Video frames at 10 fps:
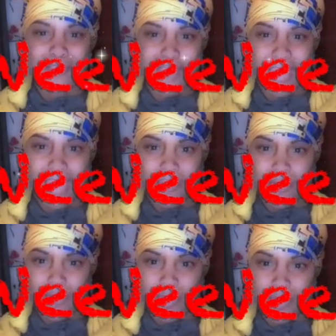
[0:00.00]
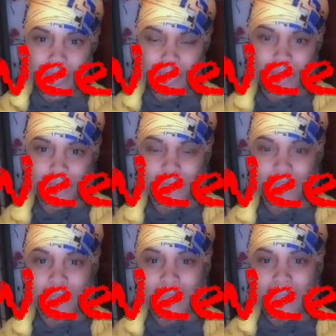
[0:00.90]
to have you with me.
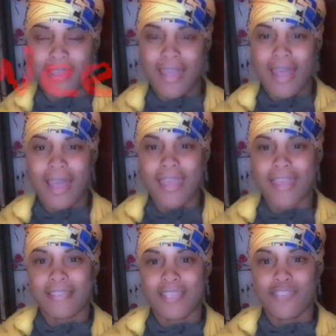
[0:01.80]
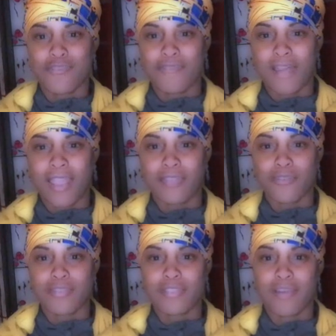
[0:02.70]
I ask that you find
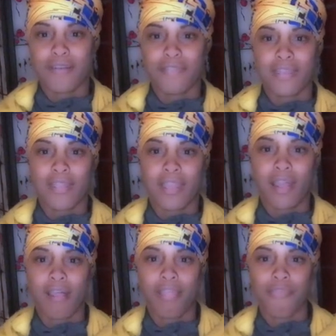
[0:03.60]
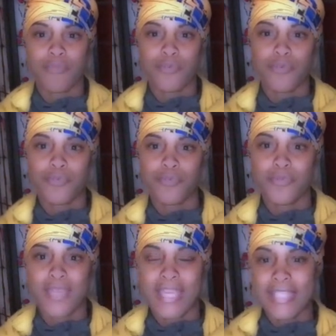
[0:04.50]
yourself in a comfortable,
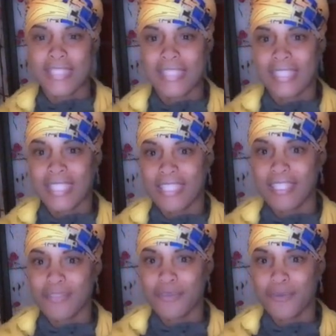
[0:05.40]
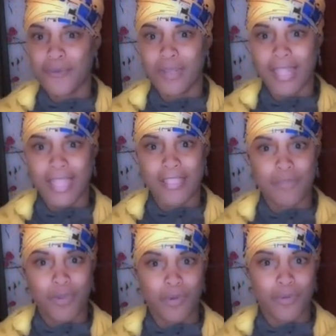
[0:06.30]
seated or
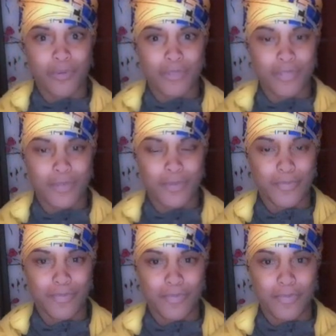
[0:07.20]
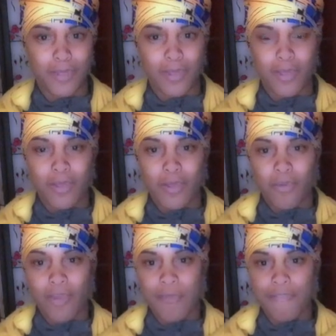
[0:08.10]
laying pose,
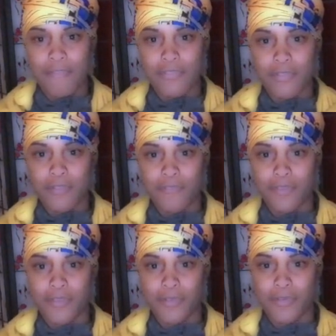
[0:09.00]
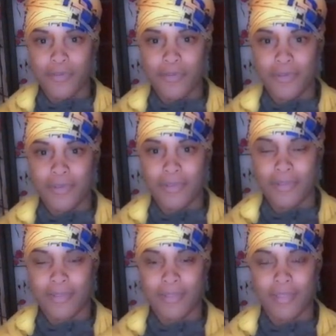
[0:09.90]
whatever feels good for you.
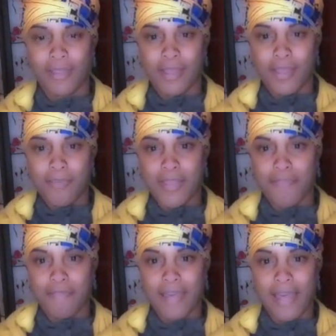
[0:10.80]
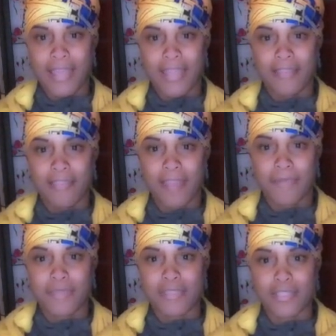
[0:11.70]
May you find
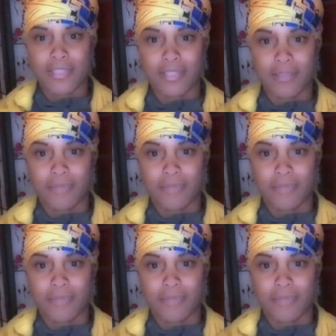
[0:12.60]
that position.